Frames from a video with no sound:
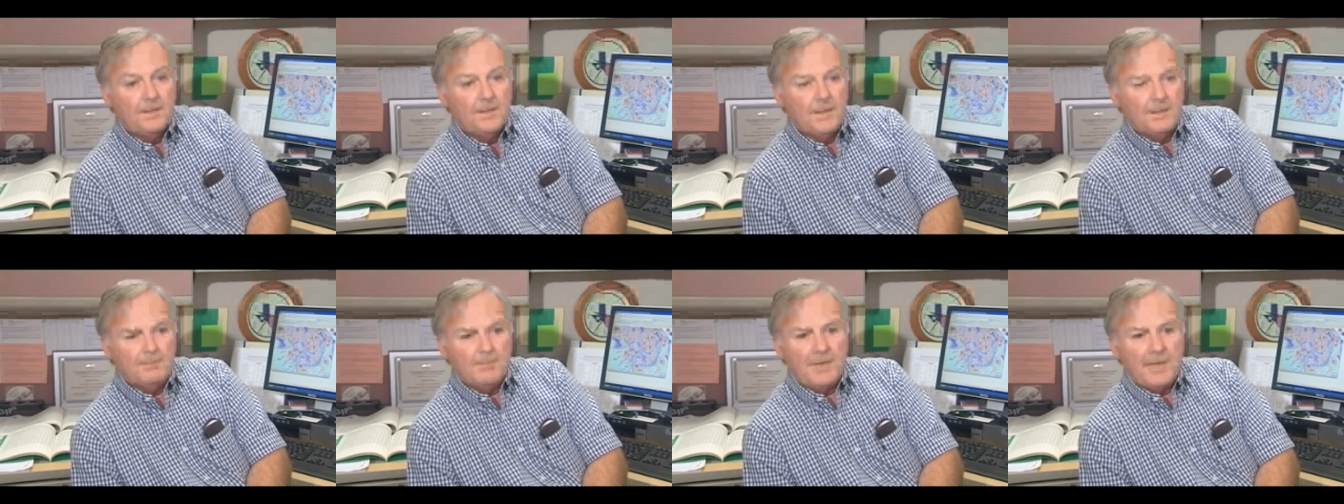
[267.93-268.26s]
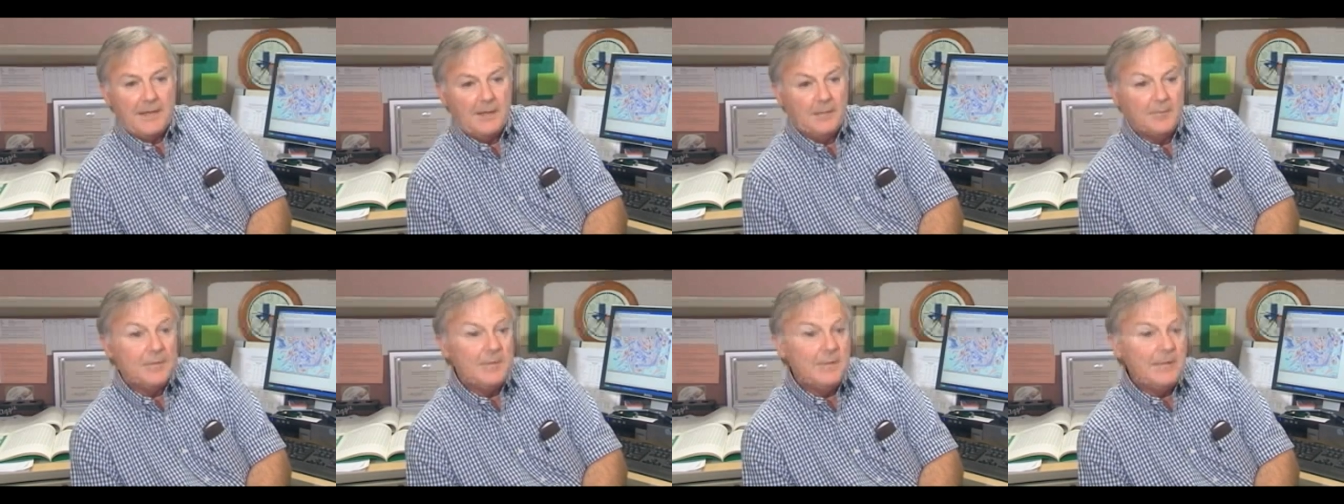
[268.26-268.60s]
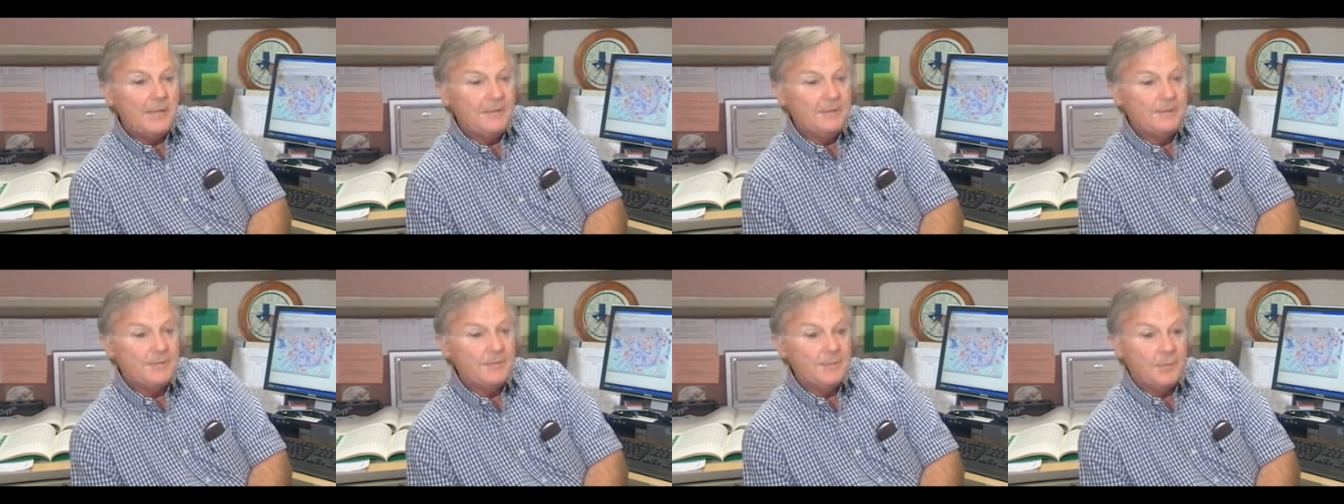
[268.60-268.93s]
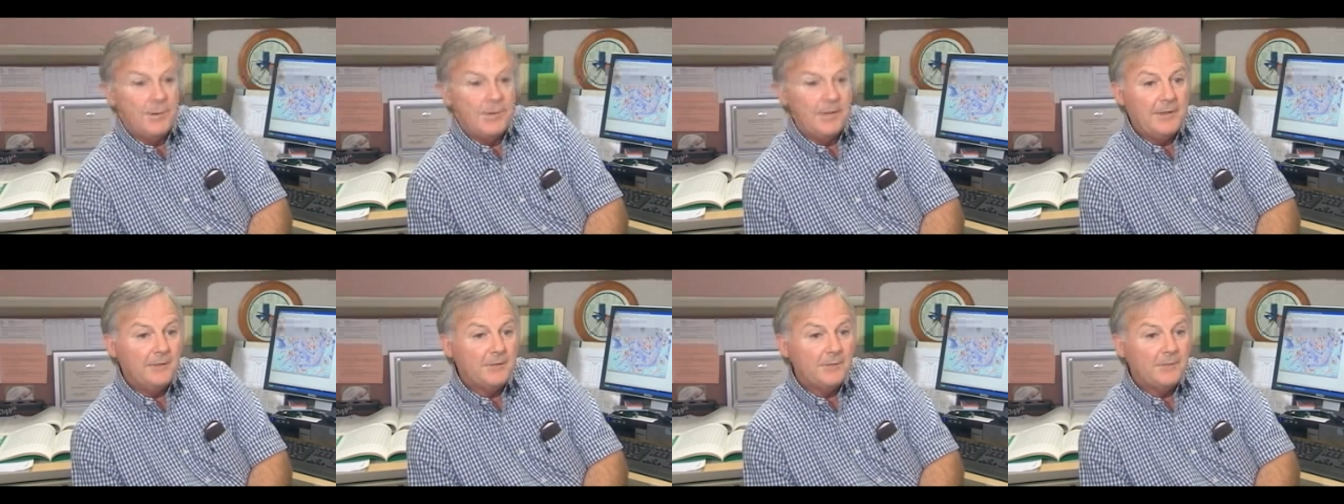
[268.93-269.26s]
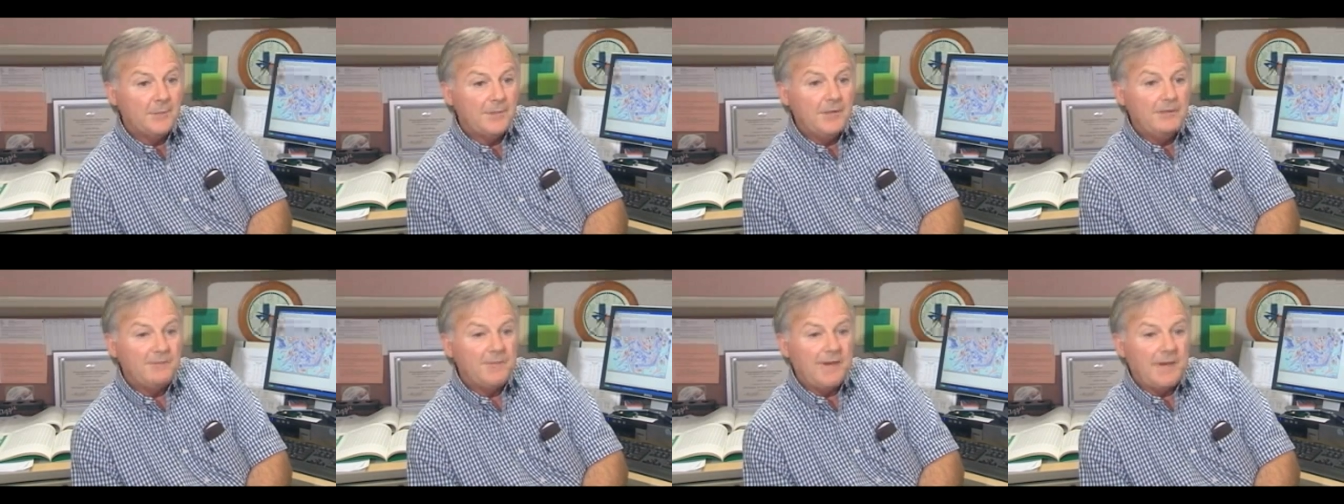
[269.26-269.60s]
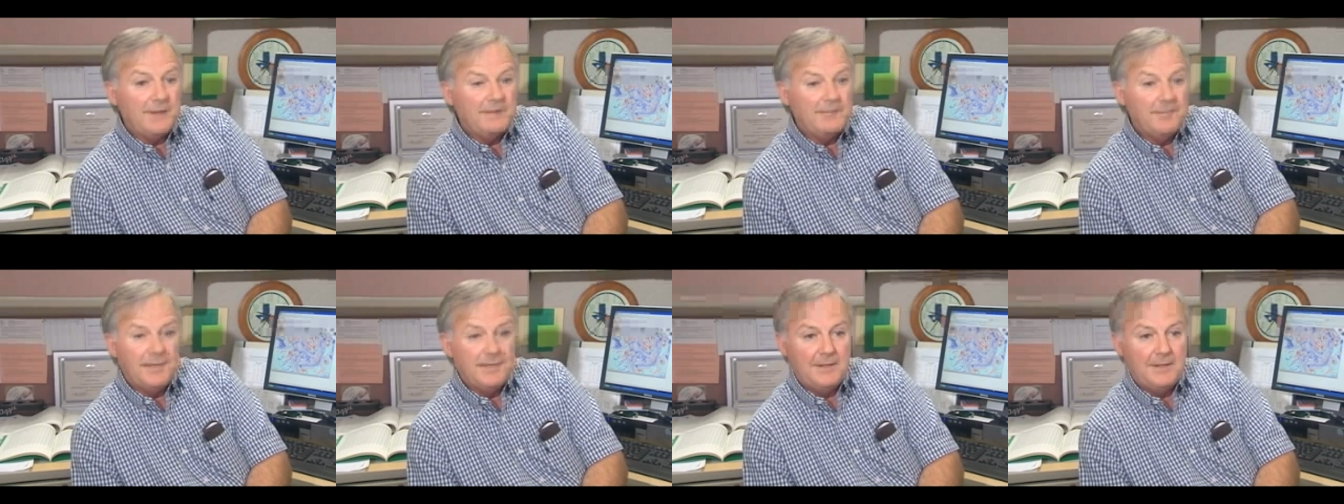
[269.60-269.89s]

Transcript: that may only live 20 or 25